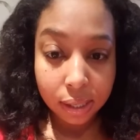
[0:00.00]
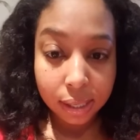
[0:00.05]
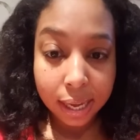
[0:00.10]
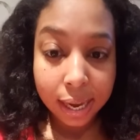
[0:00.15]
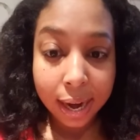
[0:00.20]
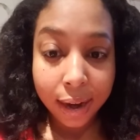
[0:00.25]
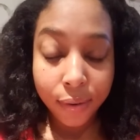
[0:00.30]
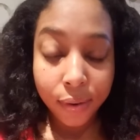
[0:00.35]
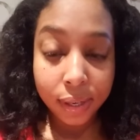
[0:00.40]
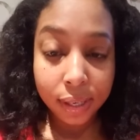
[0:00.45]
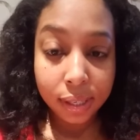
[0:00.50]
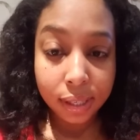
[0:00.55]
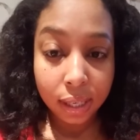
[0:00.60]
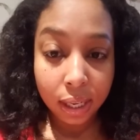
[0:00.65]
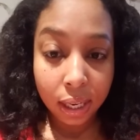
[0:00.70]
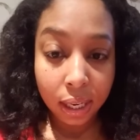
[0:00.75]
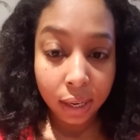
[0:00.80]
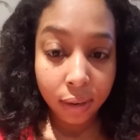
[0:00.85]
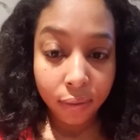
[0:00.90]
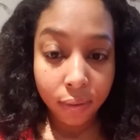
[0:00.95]
that I
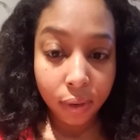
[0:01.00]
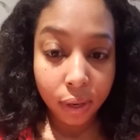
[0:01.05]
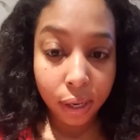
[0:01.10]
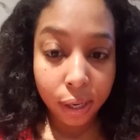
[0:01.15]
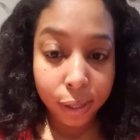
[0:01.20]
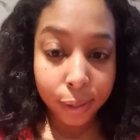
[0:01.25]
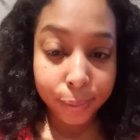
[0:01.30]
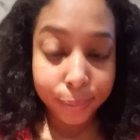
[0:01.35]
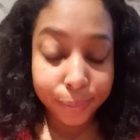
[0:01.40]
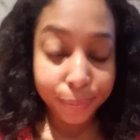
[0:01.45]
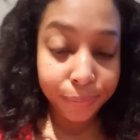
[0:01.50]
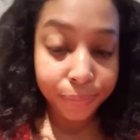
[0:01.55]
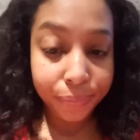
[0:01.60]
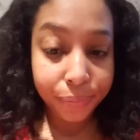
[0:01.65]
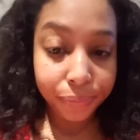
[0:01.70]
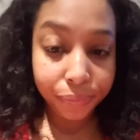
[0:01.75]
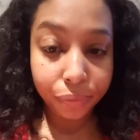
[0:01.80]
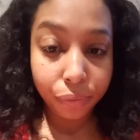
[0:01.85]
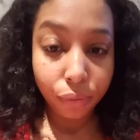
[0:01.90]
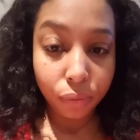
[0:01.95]
received. Um,
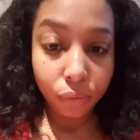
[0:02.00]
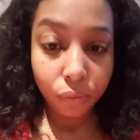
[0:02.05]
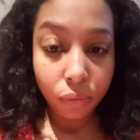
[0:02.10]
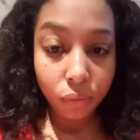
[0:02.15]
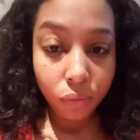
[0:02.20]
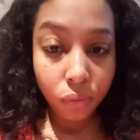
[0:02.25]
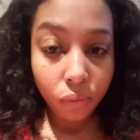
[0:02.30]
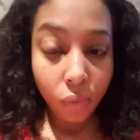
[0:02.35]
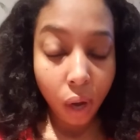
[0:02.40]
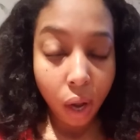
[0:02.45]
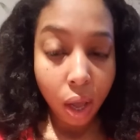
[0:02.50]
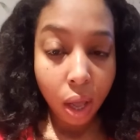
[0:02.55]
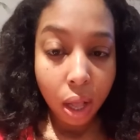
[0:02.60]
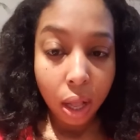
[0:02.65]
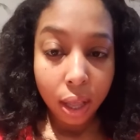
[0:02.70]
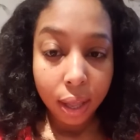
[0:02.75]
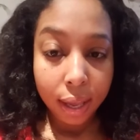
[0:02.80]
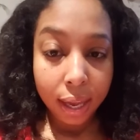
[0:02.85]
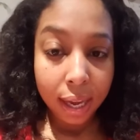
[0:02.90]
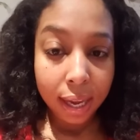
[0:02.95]

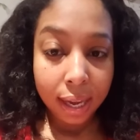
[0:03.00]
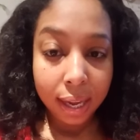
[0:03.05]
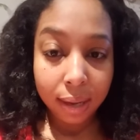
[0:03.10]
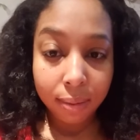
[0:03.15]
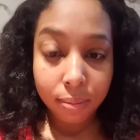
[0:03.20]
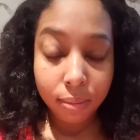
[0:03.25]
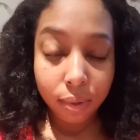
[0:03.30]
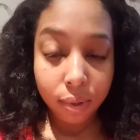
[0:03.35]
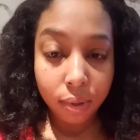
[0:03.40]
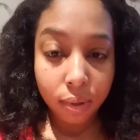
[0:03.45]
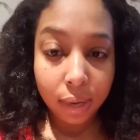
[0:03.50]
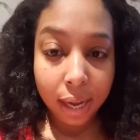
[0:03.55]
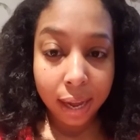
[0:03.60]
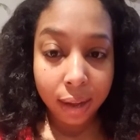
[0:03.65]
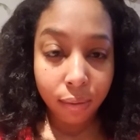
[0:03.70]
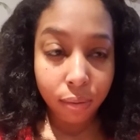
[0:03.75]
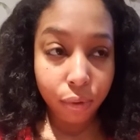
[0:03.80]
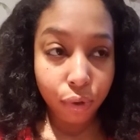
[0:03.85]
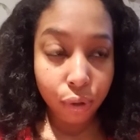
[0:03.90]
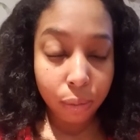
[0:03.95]
it helped
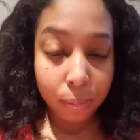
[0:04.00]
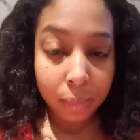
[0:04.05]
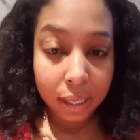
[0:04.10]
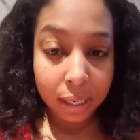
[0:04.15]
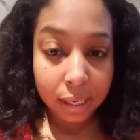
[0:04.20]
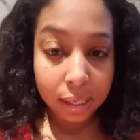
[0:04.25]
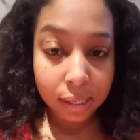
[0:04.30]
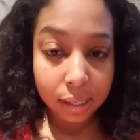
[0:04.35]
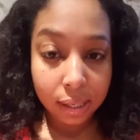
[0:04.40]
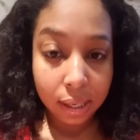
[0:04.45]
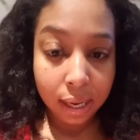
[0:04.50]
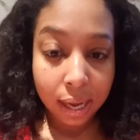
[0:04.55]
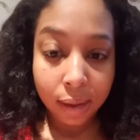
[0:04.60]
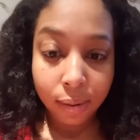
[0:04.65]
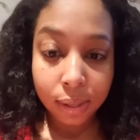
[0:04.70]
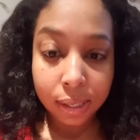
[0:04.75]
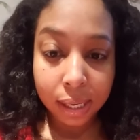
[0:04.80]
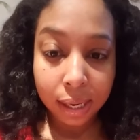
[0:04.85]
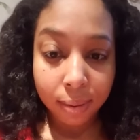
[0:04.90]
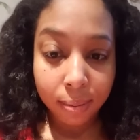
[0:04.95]
out tremendously. I
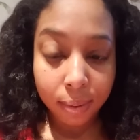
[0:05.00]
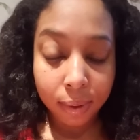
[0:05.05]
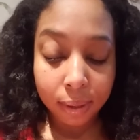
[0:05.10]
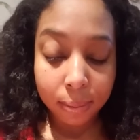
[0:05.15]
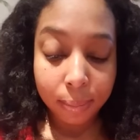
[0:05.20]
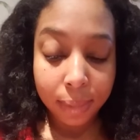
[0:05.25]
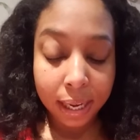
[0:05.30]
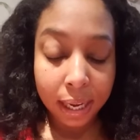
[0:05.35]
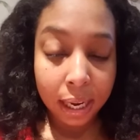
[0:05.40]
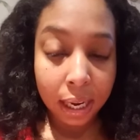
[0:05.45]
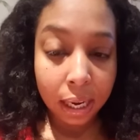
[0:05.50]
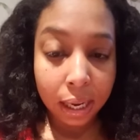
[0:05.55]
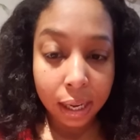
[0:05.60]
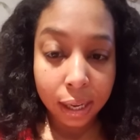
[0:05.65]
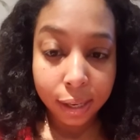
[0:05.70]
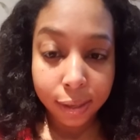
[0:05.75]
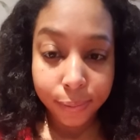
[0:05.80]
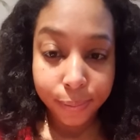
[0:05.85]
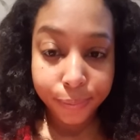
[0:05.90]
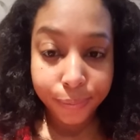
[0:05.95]
was able to pay
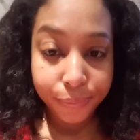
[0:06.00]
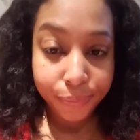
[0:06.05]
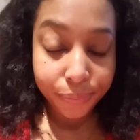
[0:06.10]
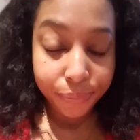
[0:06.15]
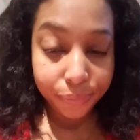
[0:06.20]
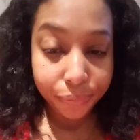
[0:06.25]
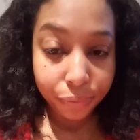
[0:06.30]
um,